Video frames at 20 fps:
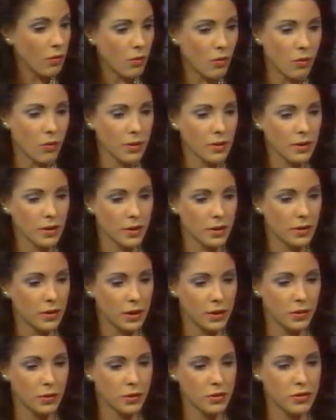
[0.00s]
or
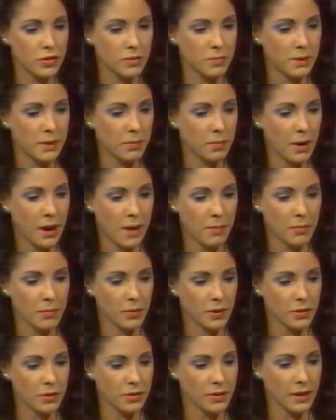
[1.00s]
it could just be a problem
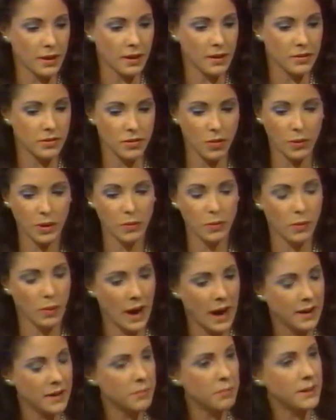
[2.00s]
with knowing
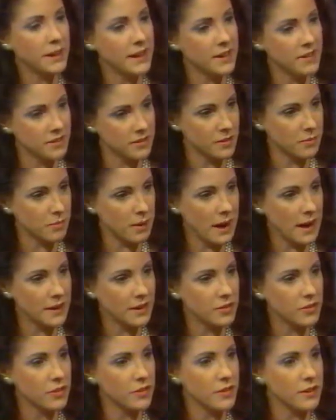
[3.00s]
how to place their body
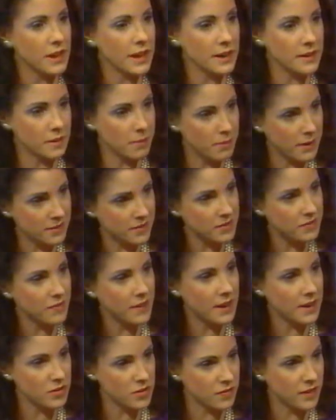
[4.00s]
so they're getting the best
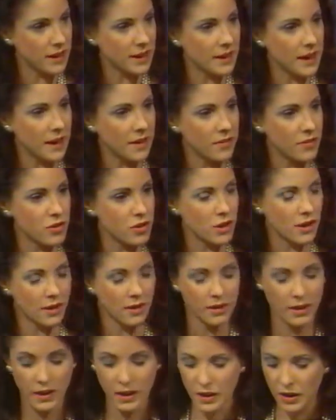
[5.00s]
advantage of getting out of the
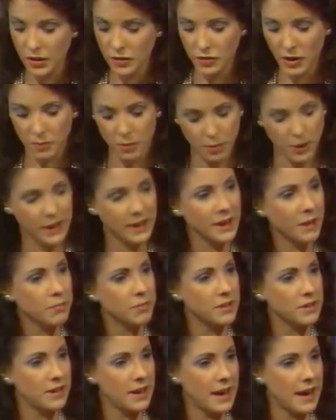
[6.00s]
chair. So I break up
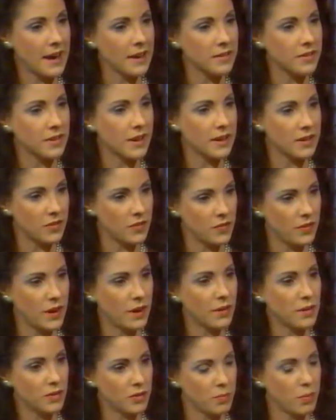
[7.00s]
the task at its
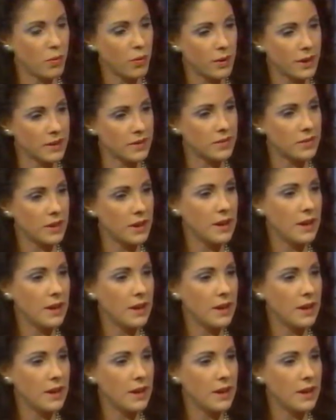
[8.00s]
various points